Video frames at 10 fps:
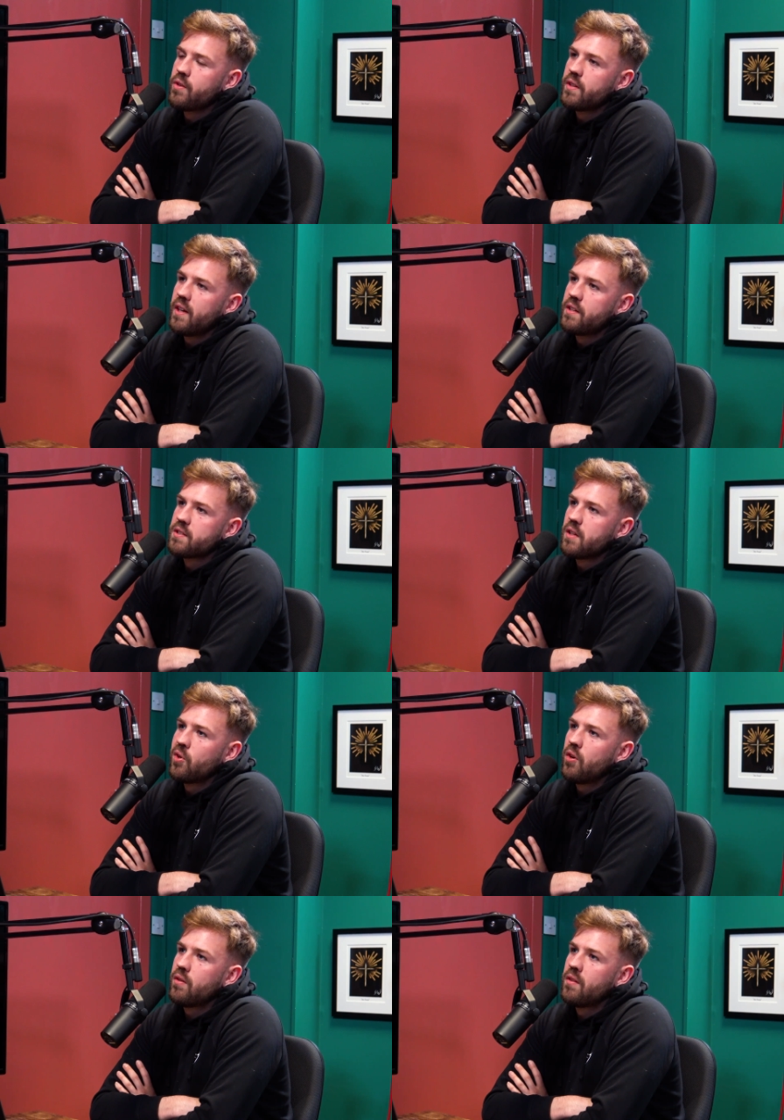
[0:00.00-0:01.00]
taking
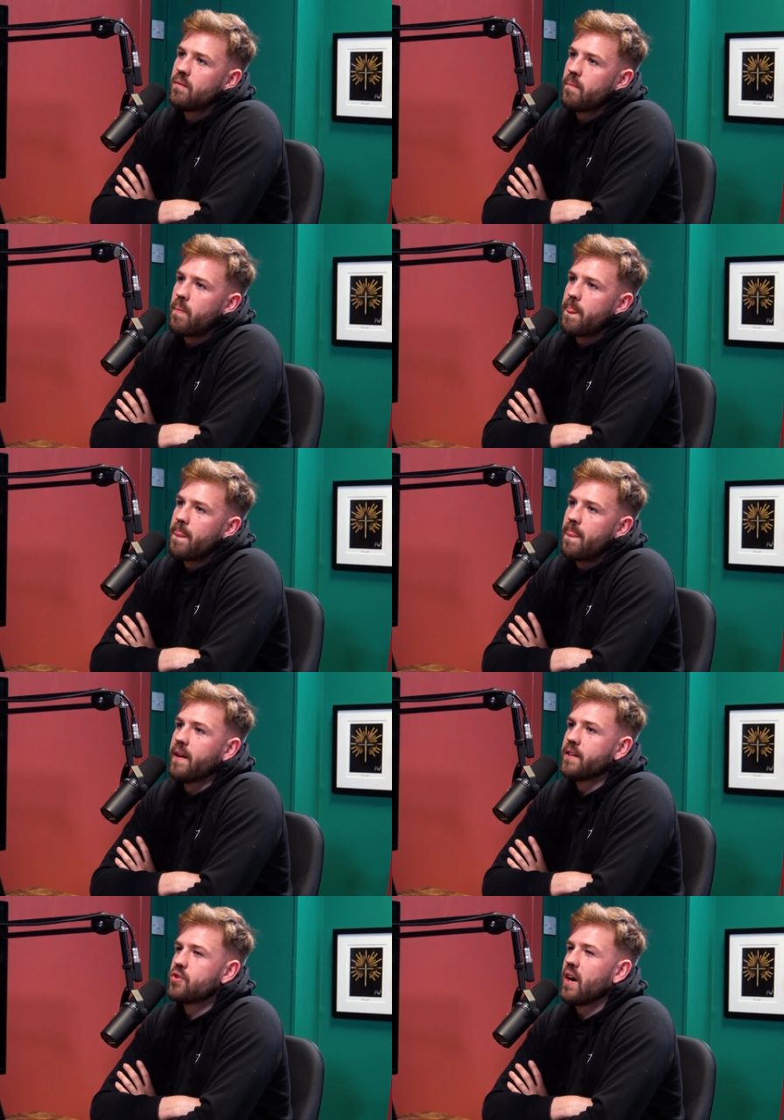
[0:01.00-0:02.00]
someone on?
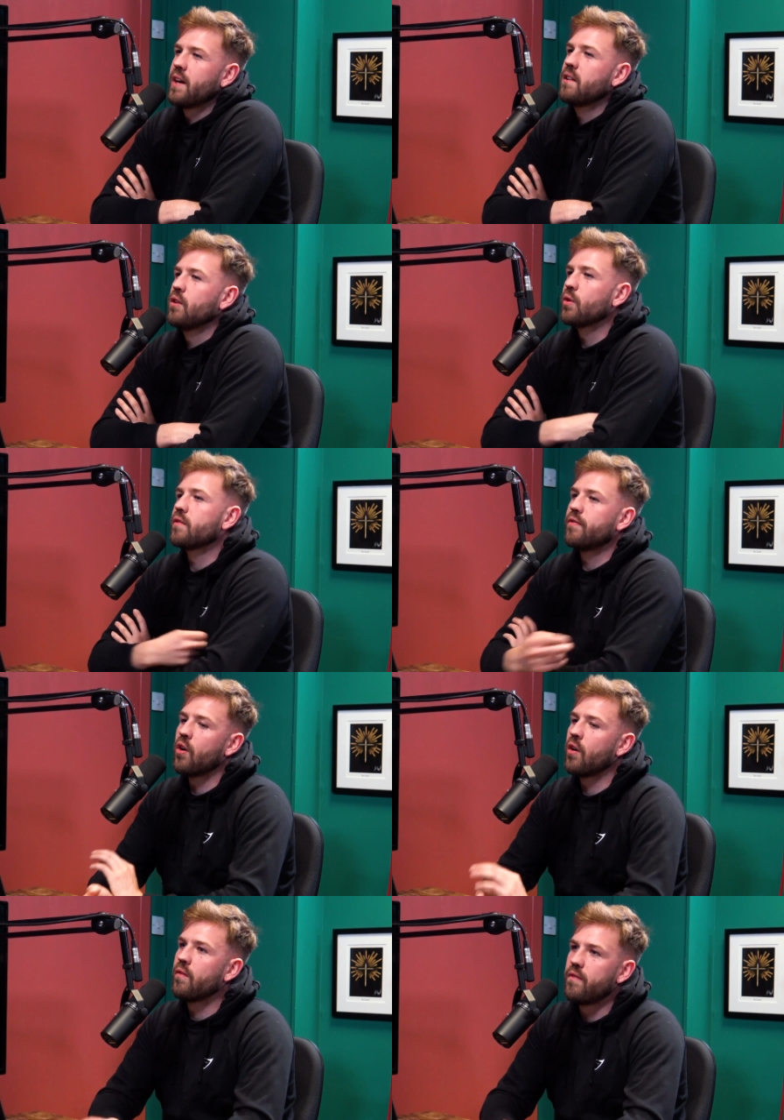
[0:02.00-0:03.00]
like try look
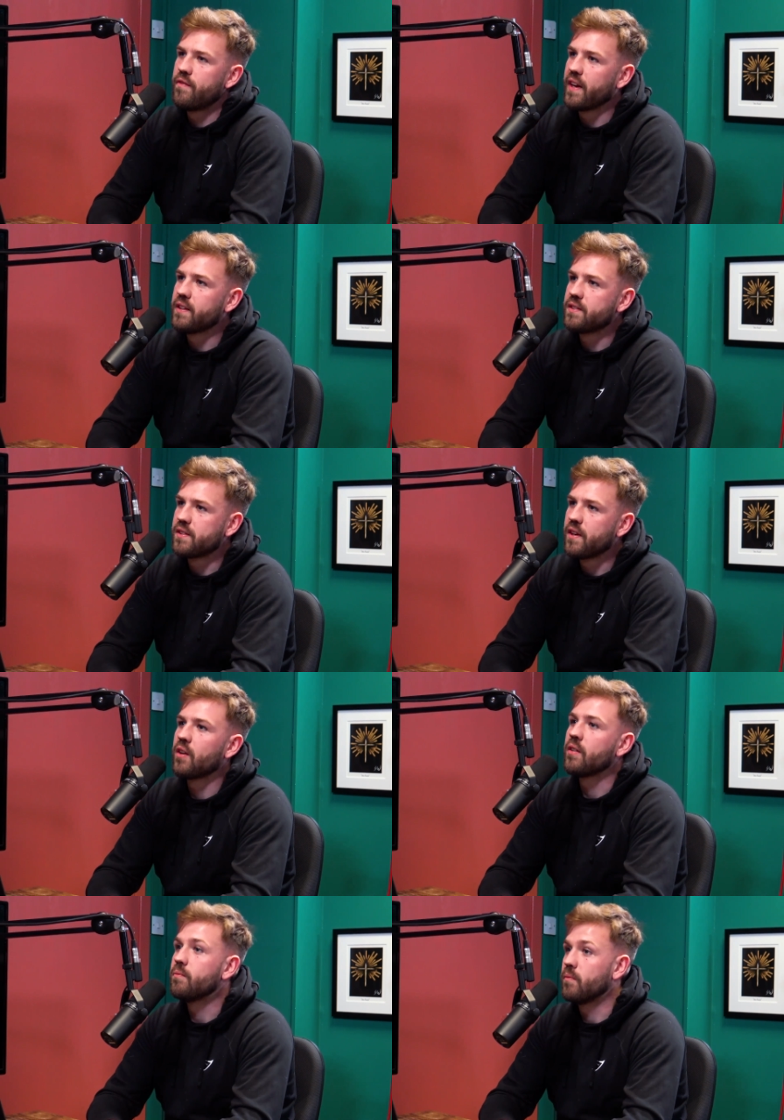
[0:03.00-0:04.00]
for things that
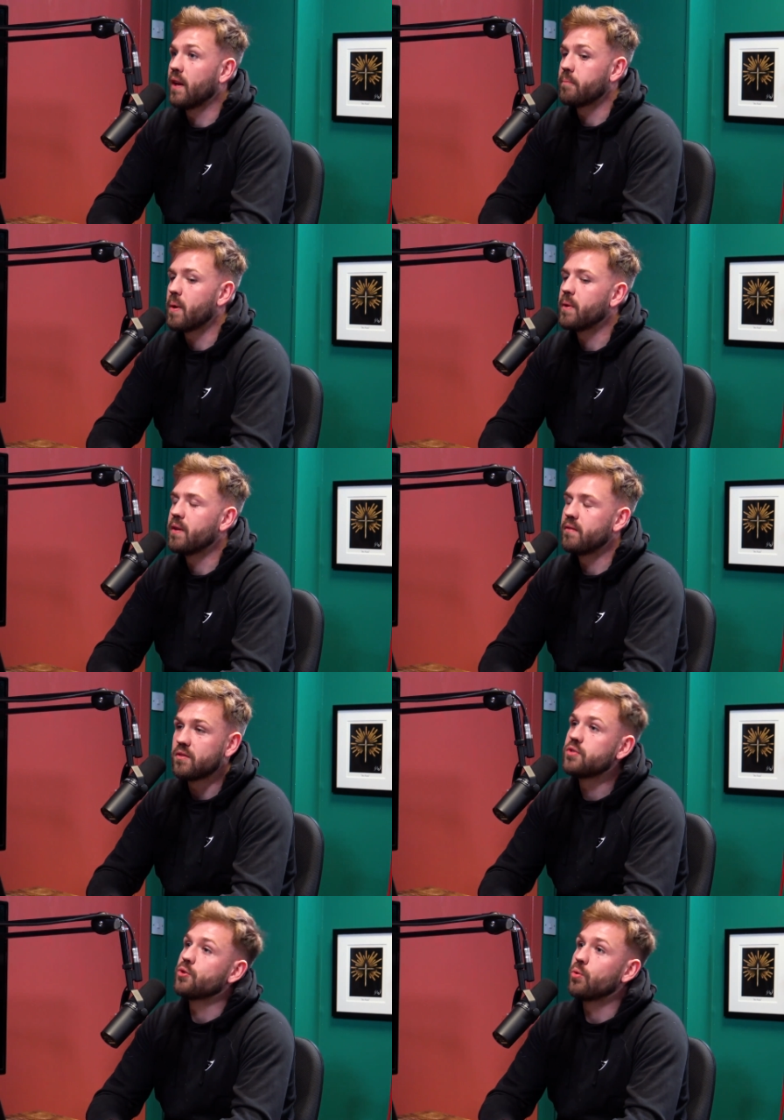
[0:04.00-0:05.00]
are like maybe
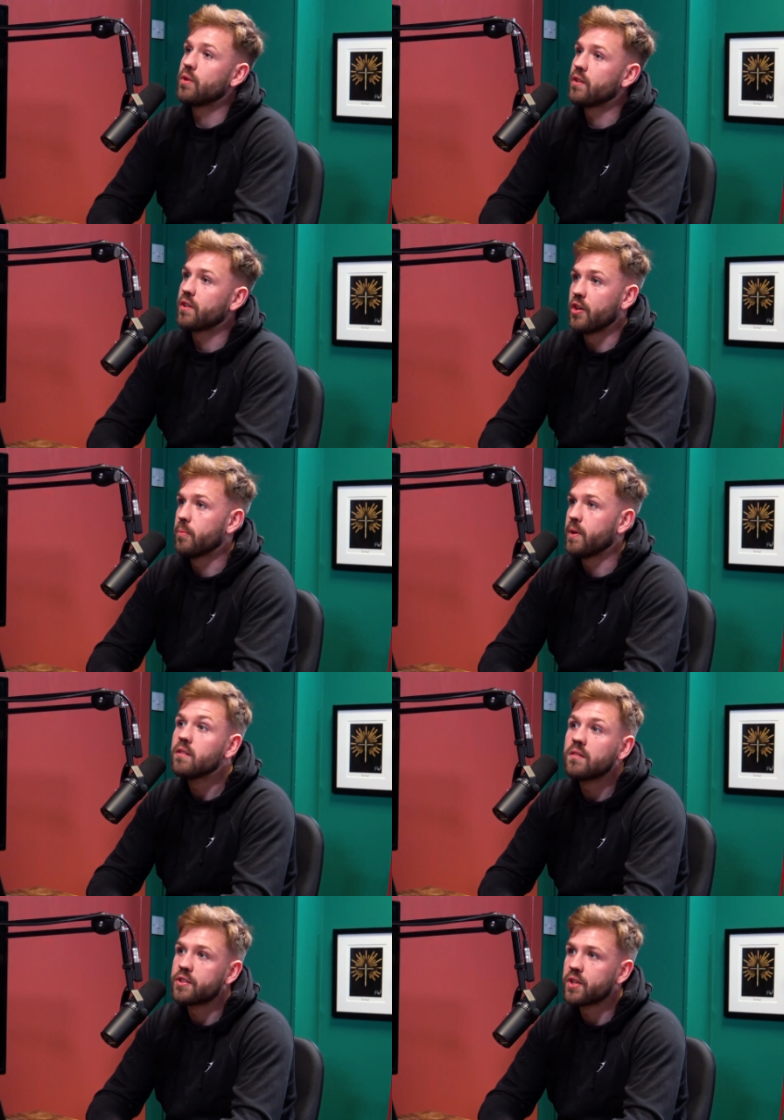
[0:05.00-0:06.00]
show that they're going to be
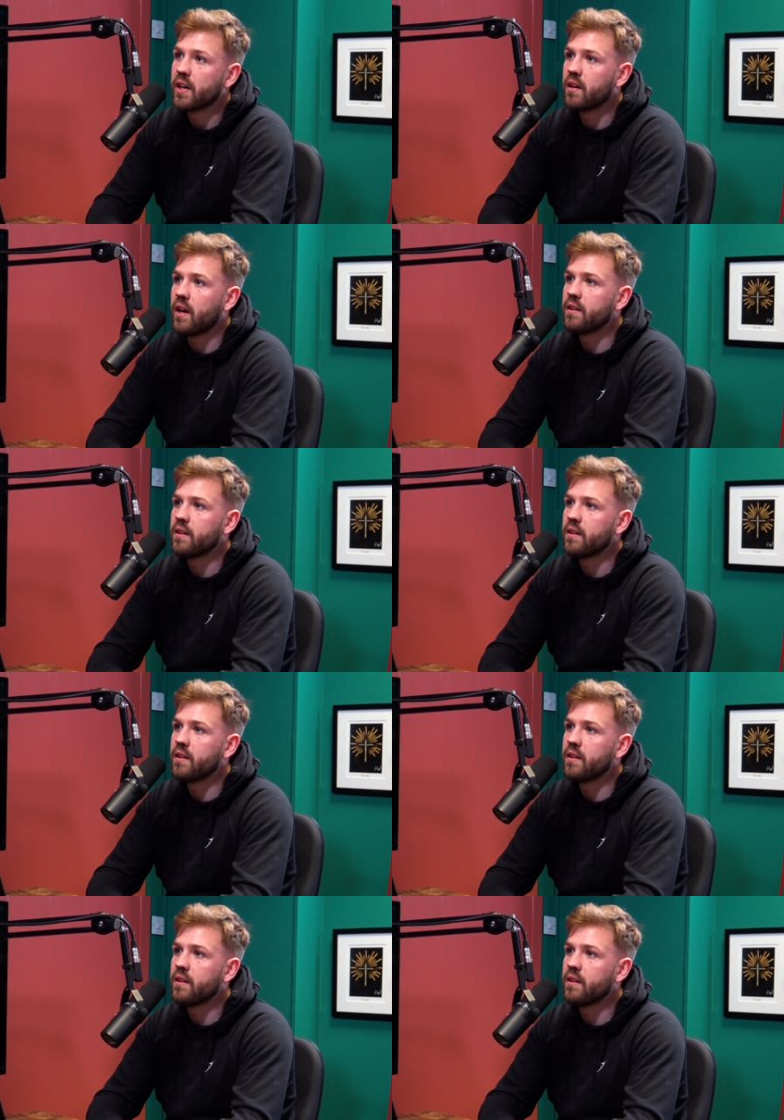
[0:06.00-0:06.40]
a shit client